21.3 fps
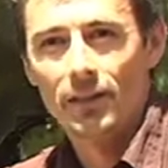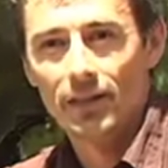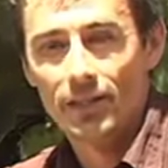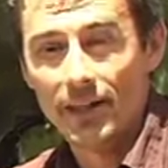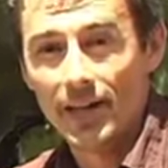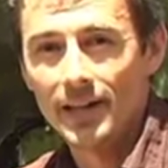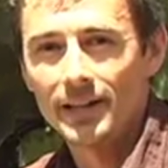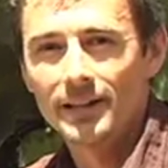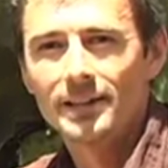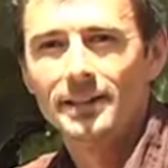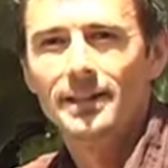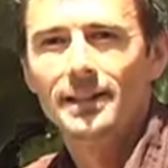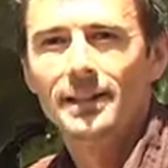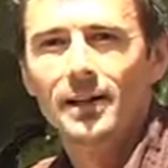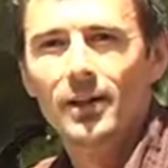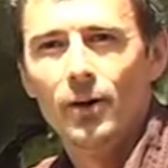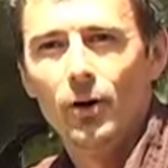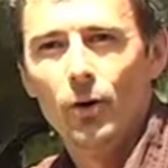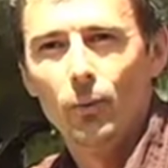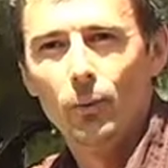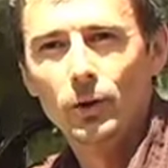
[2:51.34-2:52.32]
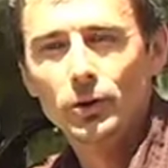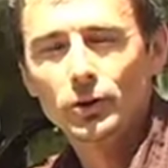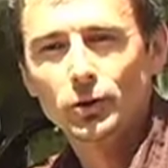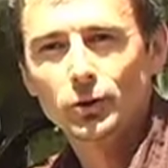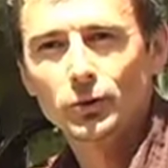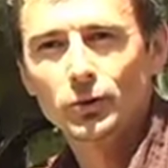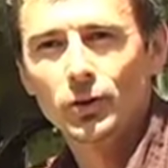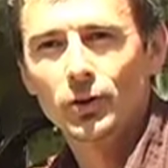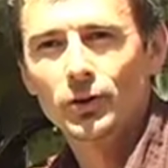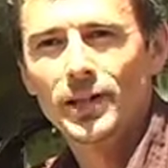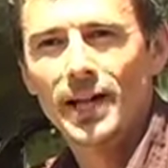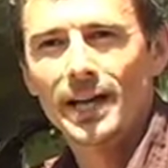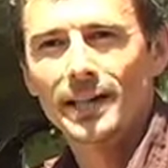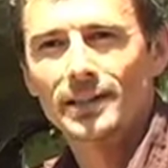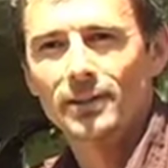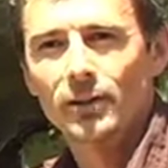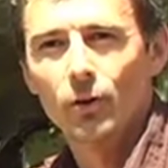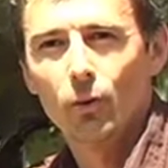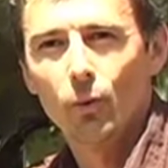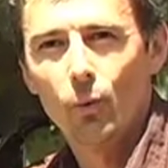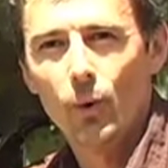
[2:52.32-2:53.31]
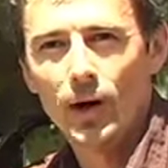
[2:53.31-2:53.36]
Then, once you know
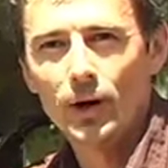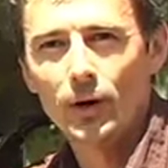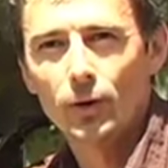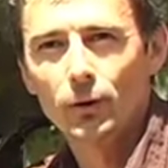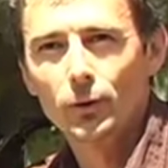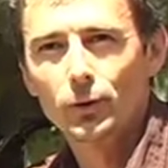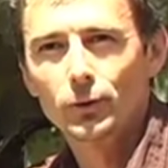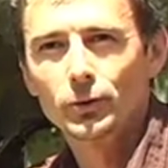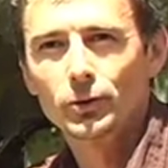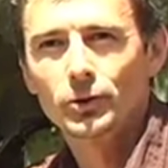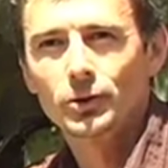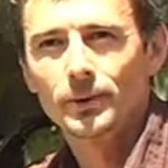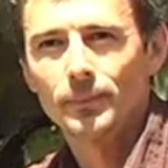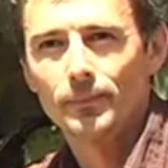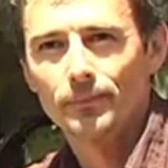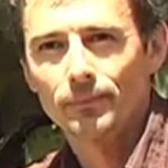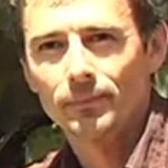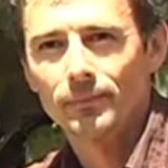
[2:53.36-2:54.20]
that water use